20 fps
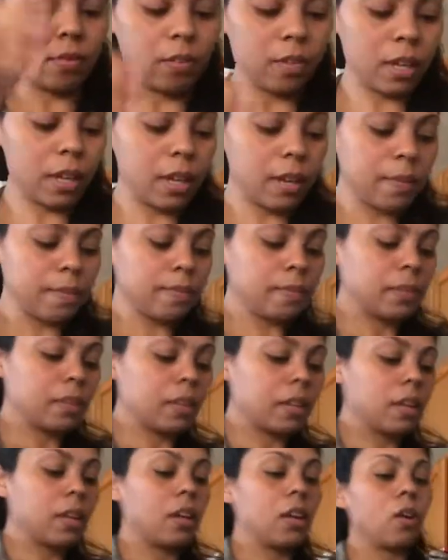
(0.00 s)
okay
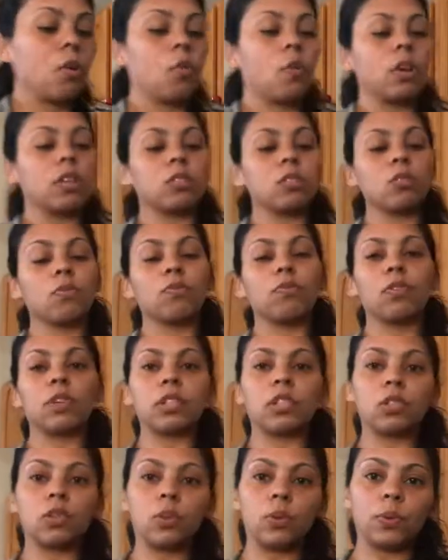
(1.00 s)
one
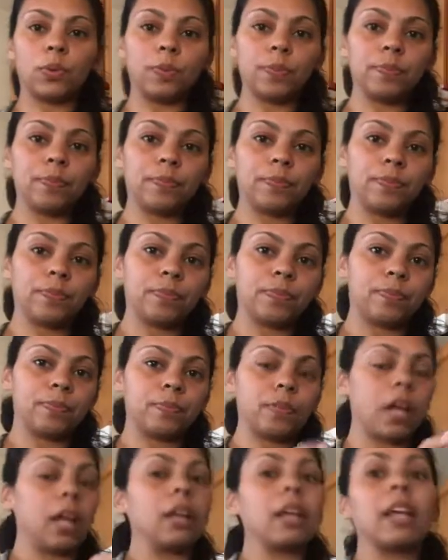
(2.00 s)
sofrito
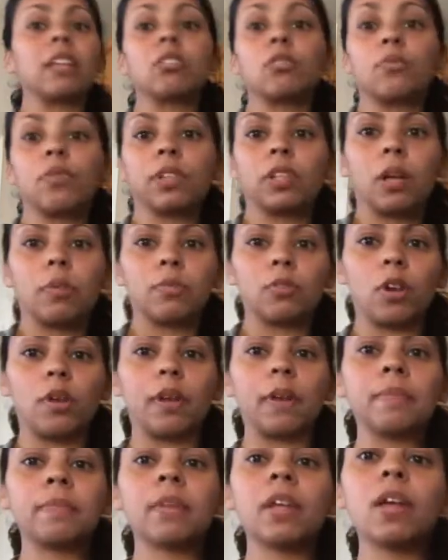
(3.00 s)
uh, not sofrito I'm
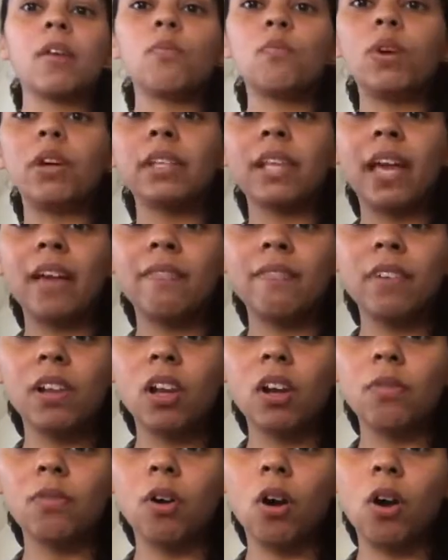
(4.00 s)
sorry one
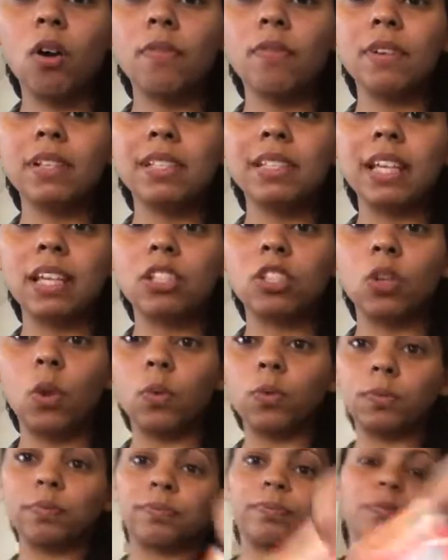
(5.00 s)
envelope of
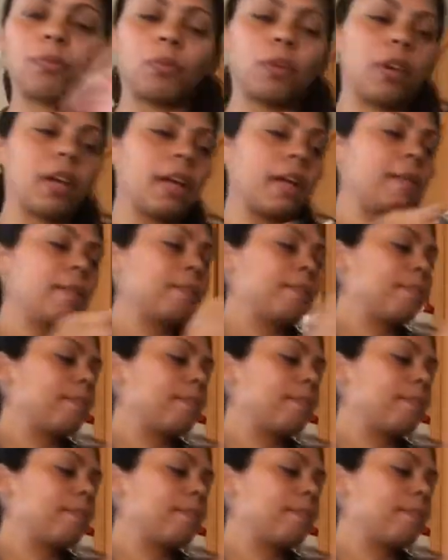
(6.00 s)
sazon okay